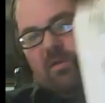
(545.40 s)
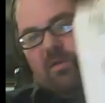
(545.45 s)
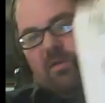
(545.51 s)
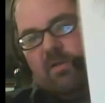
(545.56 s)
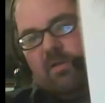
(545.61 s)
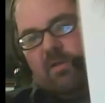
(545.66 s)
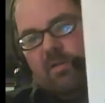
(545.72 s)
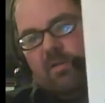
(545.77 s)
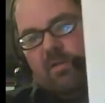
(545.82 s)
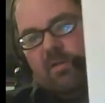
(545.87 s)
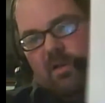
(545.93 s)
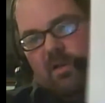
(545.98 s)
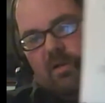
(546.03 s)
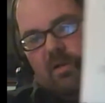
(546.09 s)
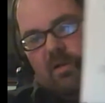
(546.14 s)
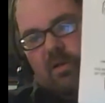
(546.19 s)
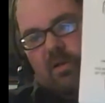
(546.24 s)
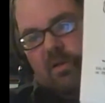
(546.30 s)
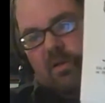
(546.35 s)
is the
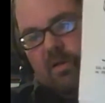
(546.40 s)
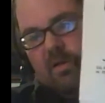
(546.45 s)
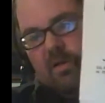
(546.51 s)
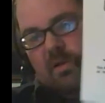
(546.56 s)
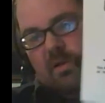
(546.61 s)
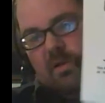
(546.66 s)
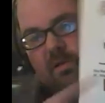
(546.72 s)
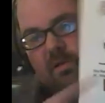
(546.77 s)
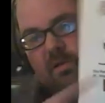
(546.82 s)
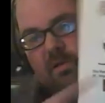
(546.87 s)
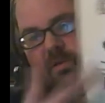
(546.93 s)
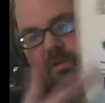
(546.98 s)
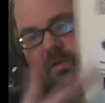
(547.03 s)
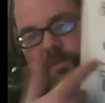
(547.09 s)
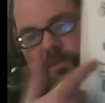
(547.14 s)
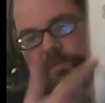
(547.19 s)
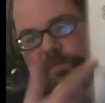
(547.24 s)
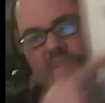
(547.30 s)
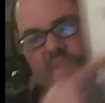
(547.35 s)

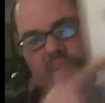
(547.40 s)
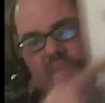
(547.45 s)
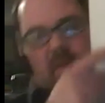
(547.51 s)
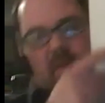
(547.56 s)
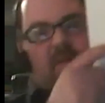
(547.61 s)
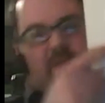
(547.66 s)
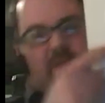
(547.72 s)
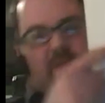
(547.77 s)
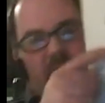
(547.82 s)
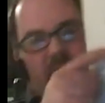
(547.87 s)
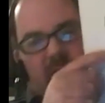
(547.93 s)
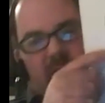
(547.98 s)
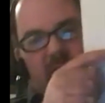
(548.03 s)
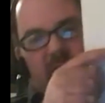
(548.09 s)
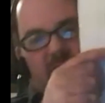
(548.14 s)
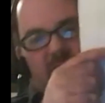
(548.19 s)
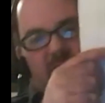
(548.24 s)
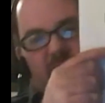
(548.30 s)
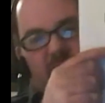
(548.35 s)
yeah, this is, was
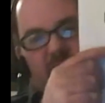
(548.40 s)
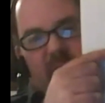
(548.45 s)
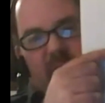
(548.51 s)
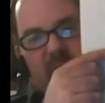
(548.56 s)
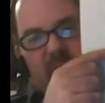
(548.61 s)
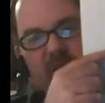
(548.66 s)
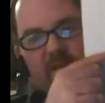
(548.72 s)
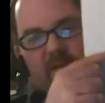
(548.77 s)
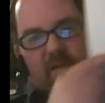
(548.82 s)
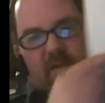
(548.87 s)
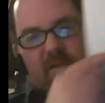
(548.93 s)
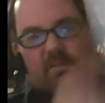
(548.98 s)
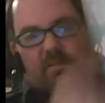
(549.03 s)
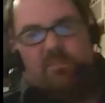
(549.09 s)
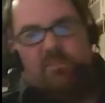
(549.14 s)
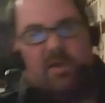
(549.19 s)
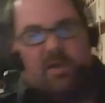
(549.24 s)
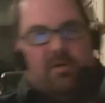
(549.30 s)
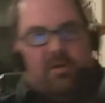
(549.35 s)
designed by me. It's the
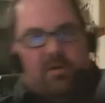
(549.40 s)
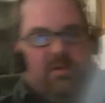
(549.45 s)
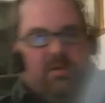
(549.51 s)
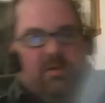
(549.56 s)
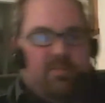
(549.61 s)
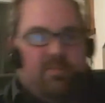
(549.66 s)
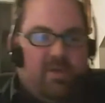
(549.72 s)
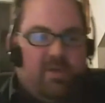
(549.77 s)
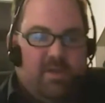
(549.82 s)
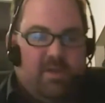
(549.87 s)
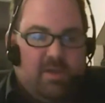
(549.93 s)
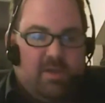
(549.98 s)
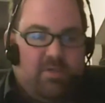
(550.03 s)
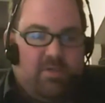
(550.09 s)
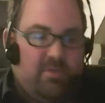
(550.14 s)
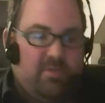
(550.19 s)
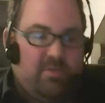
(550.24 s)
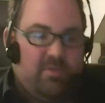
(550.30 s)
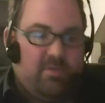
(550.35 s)
I call it the big
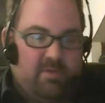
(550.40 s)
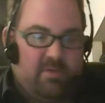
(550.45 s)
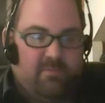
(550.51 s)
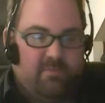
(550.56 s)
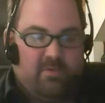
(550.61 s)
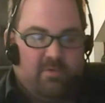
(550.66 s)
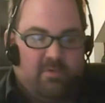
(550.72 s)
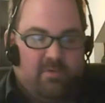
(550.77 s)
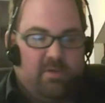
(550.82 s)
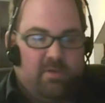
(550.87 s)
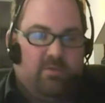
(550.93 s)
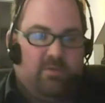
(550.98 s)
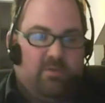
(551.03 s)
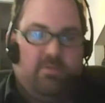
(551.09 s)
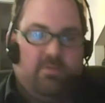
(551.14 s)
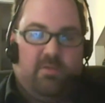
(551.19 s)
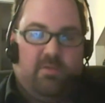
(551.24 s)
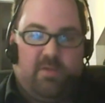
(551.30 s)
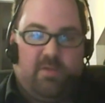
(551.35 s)
catch or whatever. It's
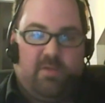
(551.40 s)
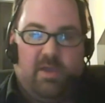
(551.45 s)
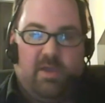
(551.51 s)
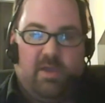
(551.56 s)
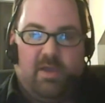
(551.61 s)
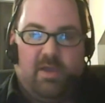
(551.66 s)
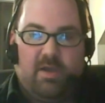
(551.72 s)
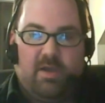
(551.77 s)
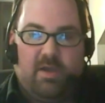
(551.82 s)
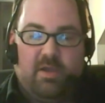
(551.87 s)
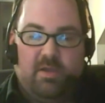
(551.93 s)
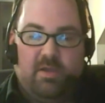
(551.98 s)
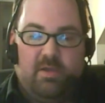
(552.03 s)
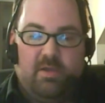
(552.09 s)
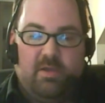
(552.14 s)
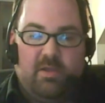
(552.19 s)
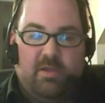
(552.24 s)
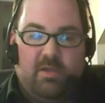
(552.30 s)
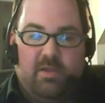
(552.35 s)
just a
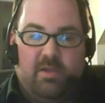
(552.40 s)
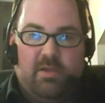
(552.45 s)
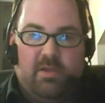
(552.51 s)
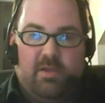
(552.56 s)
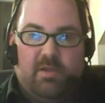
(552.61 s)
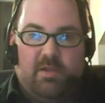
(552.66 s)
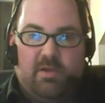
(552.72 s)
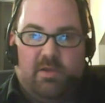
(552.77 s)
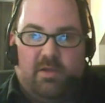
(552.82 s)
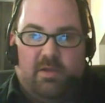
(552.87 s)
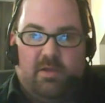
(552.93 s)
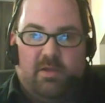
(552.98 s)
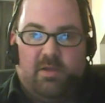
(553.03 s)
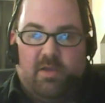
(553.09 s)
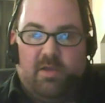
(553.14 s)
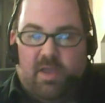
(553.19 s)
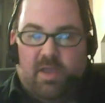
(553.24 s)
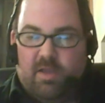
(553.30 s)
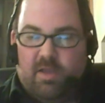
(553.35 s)
uh,
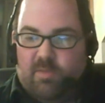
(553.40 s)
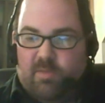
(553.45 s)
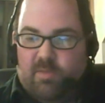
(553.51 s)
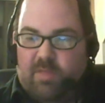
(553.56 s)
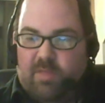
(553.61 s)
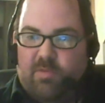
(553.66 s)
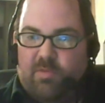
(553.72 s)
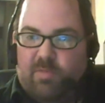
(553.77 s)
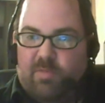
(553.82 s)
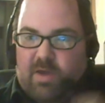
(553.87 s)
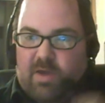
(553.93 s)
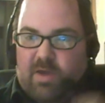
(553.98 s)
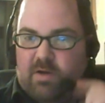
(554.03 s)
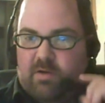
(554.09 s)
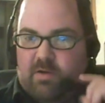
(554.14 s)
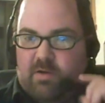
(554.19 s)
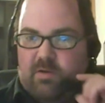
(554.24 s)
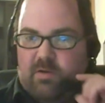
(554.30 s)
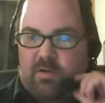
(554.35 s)
a baseball
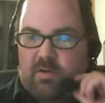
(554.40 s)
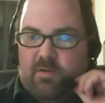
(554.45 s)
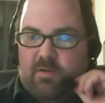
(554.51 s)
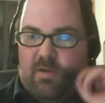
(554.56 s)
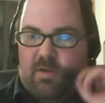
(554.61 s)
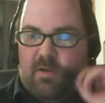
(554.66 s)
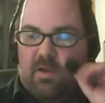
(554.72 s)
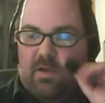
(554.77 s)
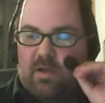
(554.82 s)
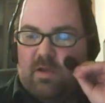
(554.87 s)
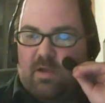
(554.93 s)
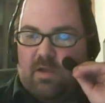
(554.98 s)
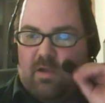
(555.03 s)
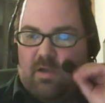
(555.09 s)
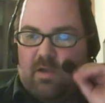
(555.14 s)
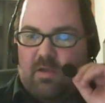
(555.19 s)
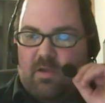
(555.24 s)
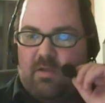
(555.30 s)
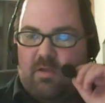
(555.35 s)
pattern
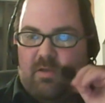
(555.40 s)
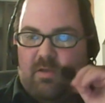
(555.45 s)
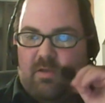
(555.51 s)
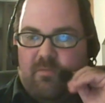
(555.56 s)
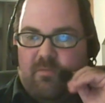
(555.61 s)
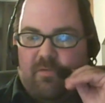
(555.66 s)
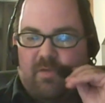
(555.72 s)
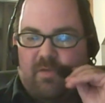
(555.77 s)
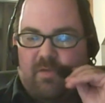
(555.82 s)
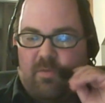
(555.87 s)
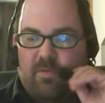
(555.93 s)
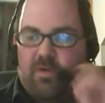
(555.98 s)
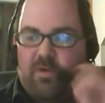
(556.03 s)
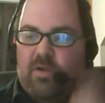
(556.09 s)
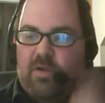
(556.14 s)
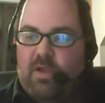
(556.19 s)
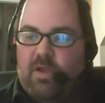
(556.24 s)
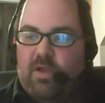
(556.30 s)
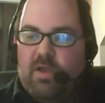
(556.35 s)
uh, for
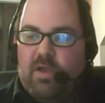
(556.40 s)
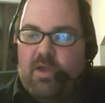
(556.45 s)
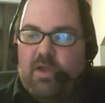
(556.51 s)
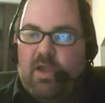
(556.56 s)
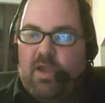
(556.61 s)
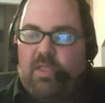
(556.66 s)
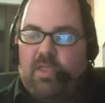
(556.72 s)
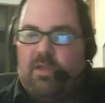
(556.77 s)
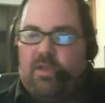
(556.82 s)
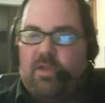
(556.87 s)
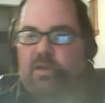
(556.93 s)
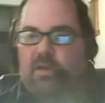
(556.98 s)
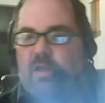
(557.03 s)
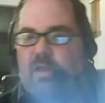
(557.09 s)
summer. And then the